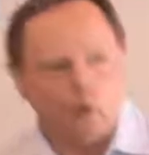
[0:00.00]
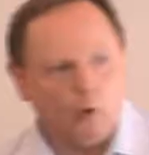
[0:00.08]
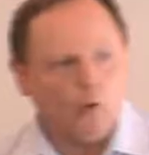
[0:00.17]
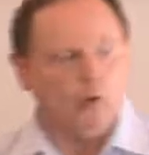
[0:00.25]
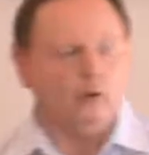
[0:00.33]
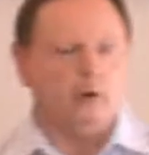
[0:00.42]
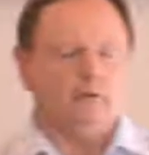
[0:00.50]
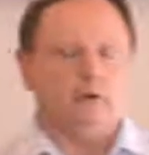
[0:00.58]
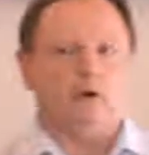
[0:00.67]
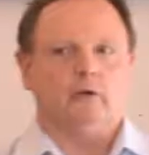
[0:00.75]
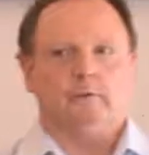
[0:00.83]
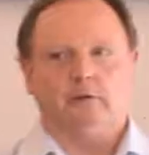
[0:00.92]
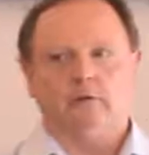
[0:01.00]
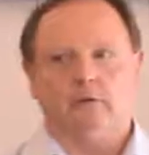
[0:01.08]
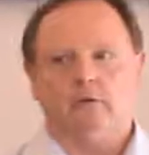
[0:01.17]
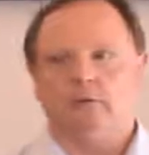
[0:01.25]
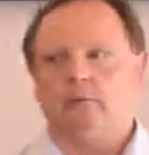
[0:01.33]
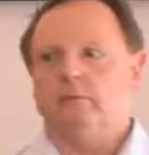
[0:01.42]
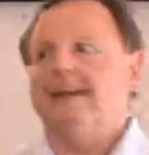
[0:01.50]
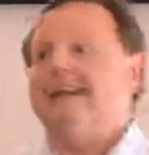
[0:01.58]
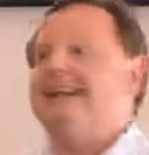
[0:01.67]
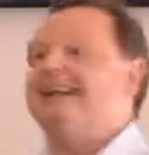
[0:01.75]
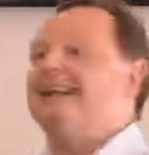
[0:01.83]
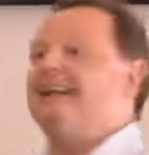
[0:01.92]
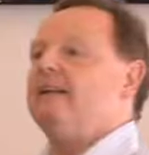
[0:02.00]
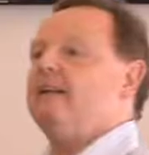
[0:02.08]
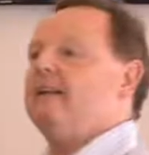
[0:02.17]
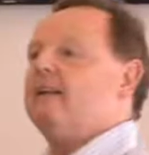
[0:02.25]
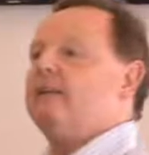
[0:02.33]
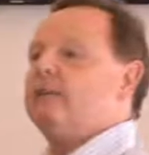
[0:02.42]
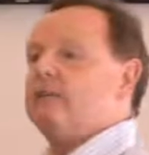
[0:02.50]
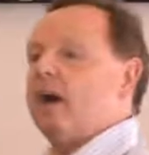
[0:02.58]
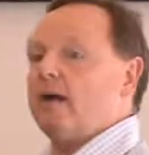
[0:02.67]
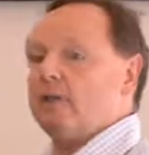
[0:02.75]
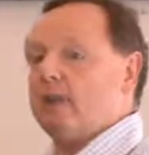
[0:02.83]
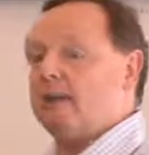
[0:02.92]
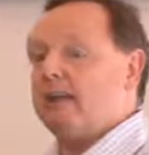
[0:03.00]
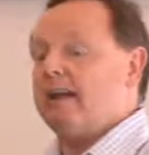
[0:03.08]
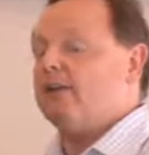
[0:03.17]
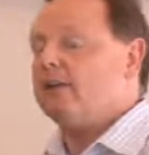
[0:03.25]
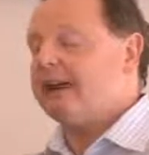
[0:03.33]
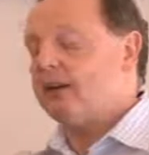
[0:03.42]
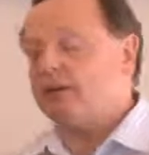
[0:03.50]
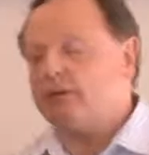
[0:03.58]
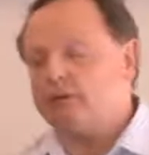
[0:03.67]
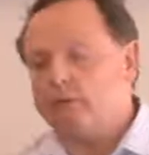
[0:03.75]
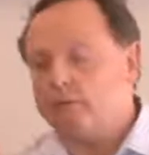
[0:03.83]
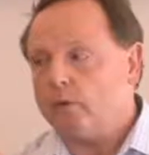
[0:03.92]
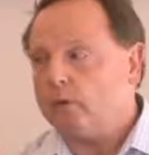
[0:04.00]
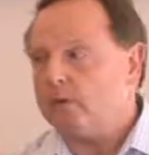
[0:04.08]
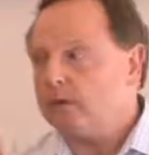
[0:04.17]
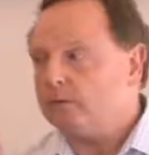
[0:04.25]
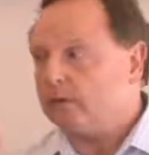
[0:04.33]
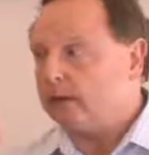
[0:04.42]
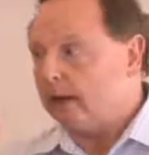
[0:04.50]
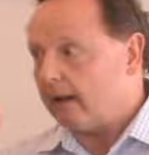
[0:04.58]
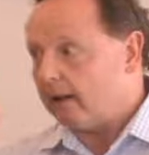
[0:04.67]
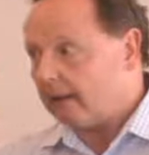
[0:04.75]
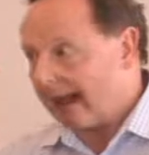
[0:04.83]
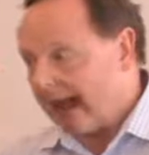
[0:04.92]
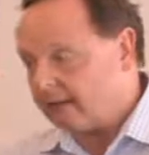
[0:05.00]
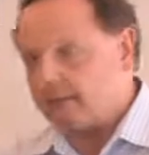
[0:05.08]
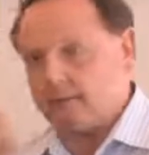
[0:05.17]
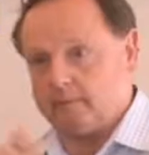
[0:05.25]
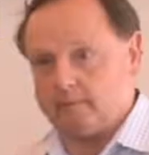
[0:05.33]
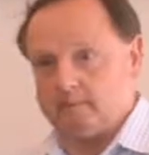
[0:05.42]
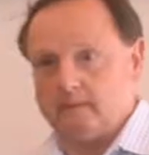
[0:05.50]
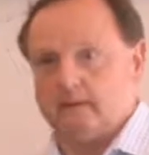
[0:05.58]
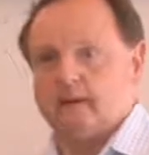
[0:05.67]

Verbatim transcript: all of cosmic systems, need these five things, even down to the smallest atom,